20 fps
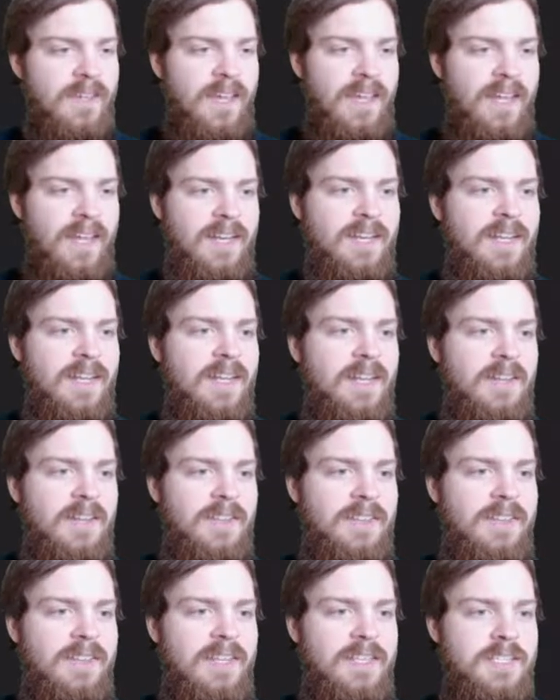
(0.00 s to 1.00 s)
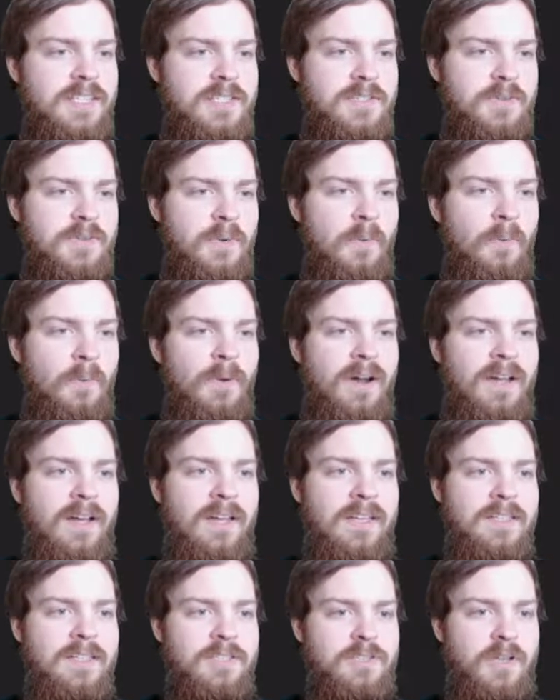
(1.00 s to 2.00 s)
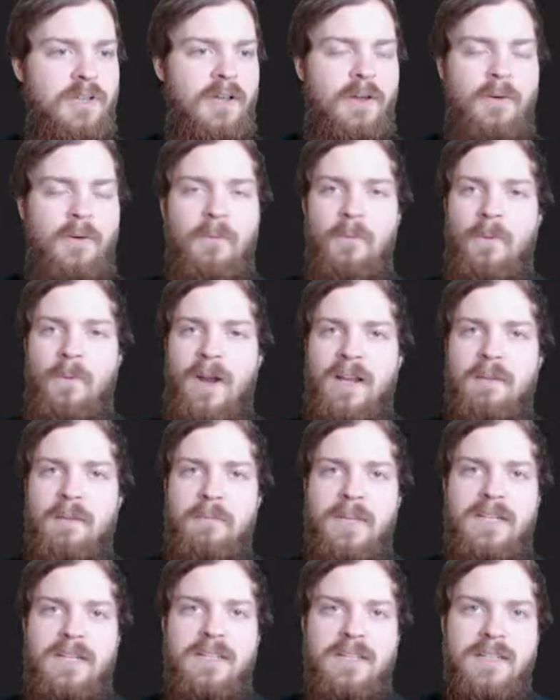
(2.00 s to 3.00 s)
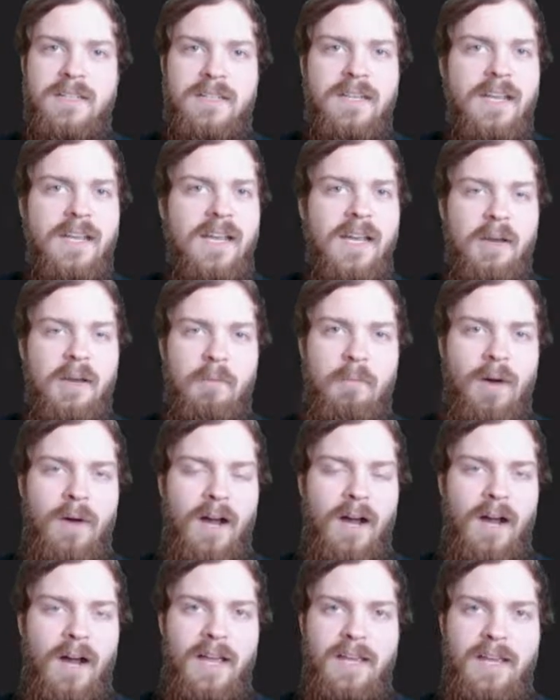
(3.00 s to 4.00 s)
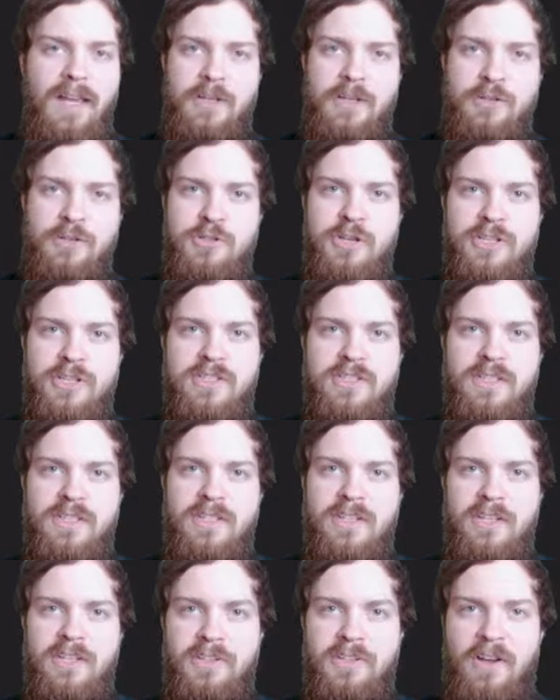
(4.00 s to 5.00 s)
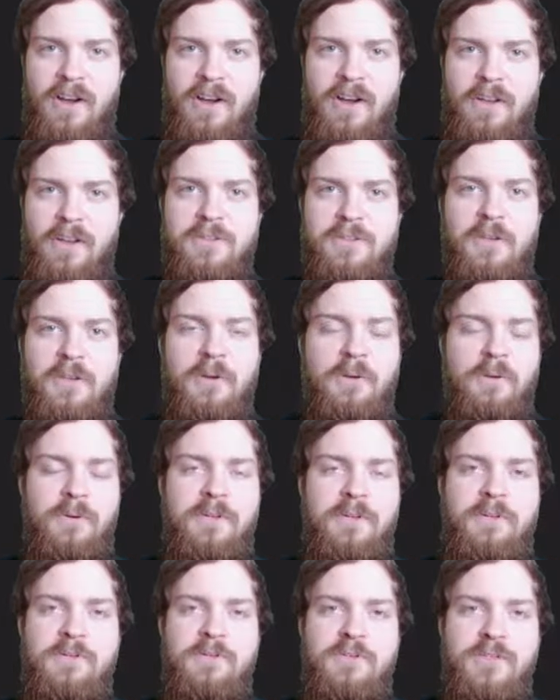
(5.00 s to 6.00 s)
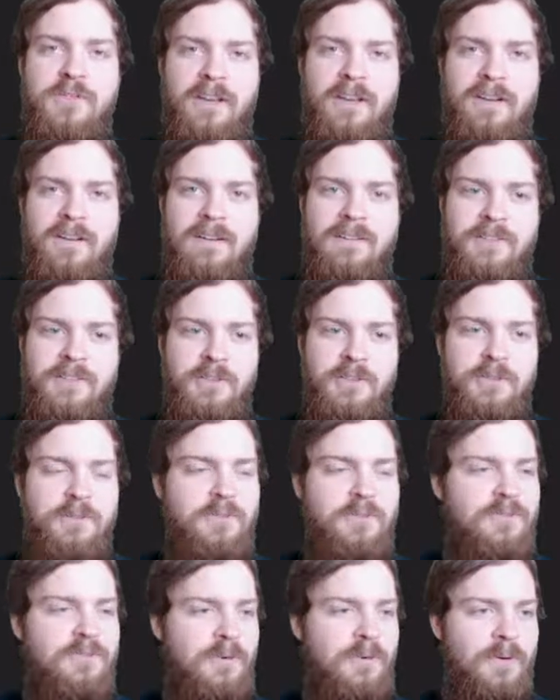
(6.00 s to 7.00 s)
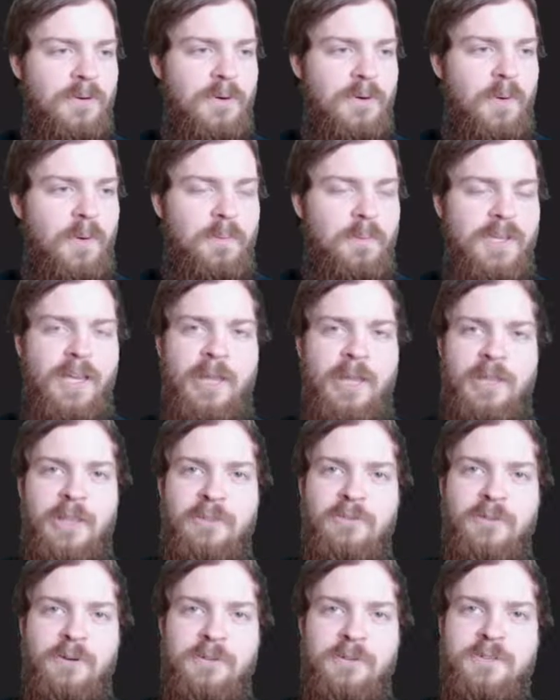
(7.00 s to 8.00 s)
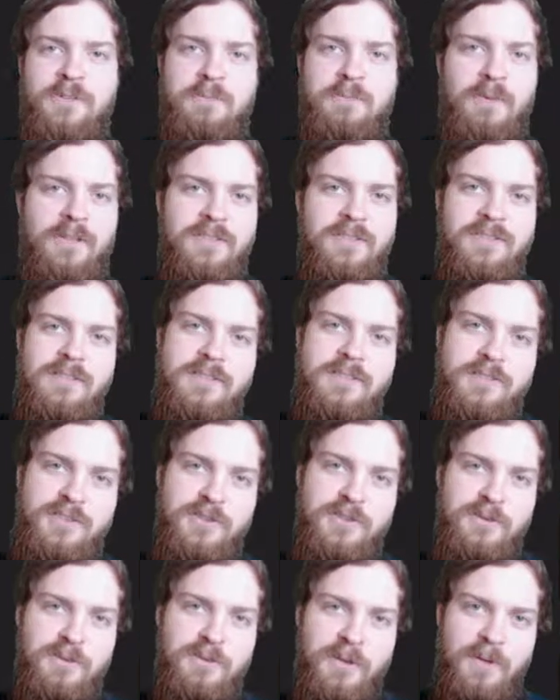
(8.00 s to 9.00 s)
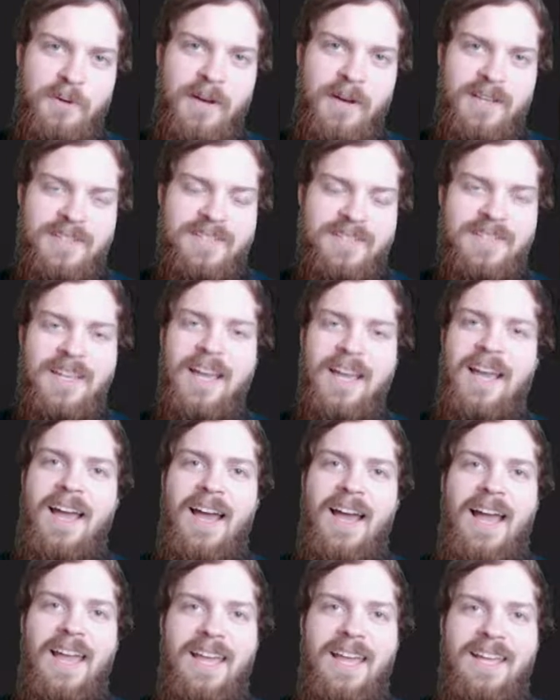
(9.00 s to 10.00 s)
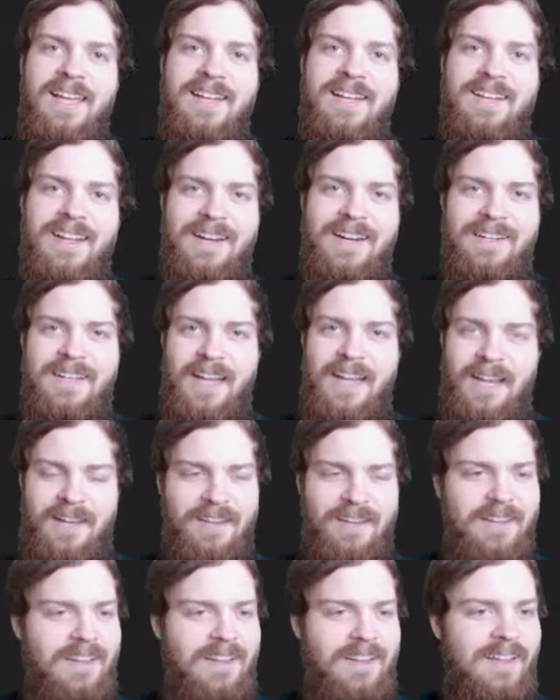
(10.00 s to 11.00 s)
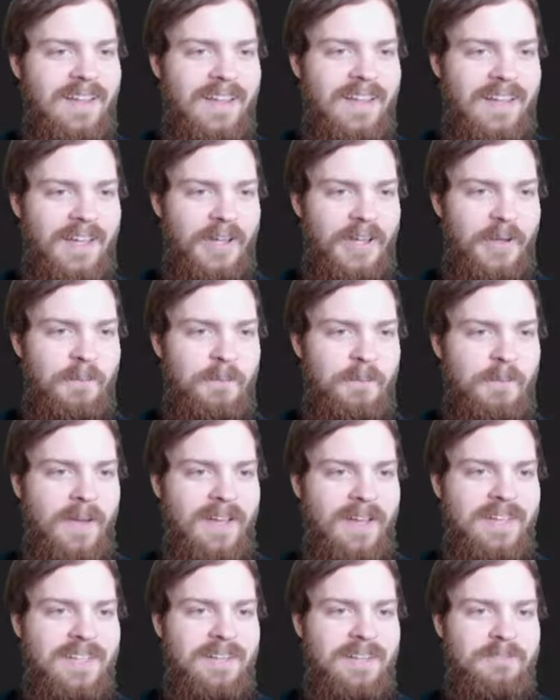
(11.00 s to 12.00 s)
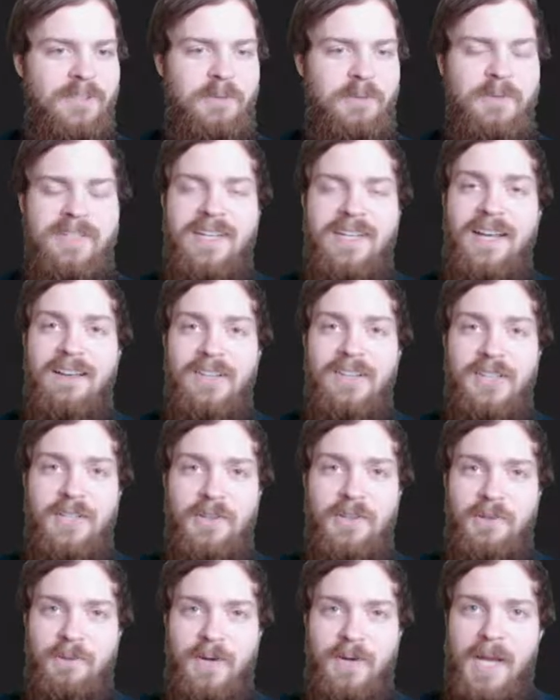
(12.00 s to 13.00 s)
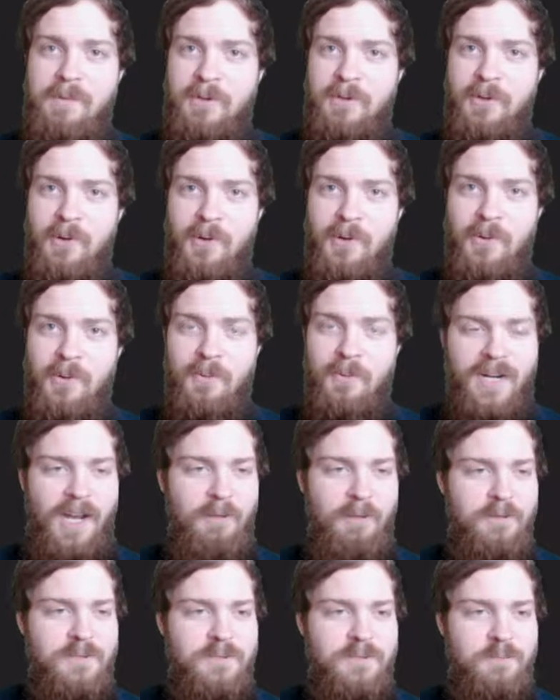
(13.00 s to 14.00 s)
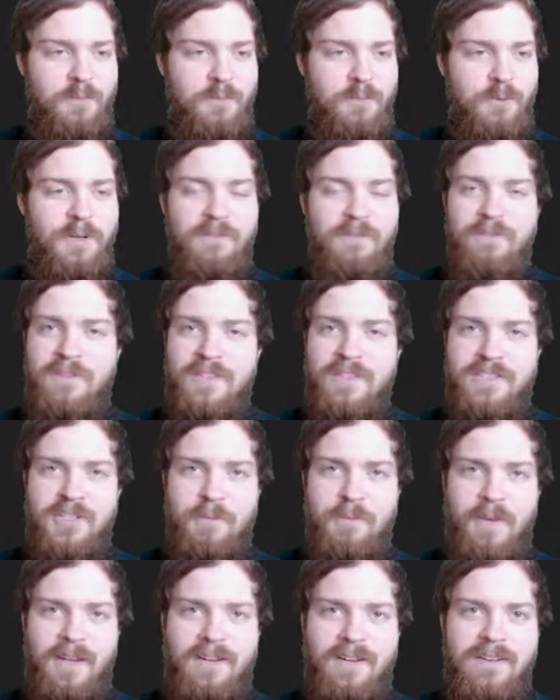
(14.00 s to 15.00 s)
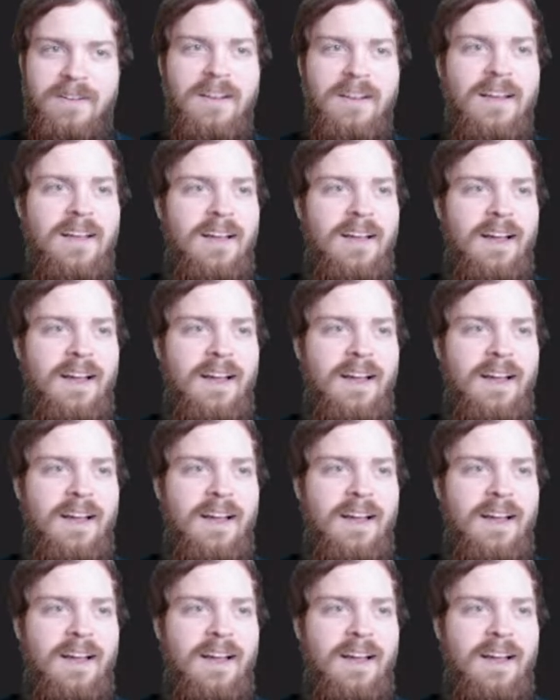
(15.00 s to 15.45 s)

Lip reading: and this was recommended by Justin Daw, so a huge shout out to you for being the first person to request a deck tech. I definitely went down the rabbit hole when I was brewing for this commander,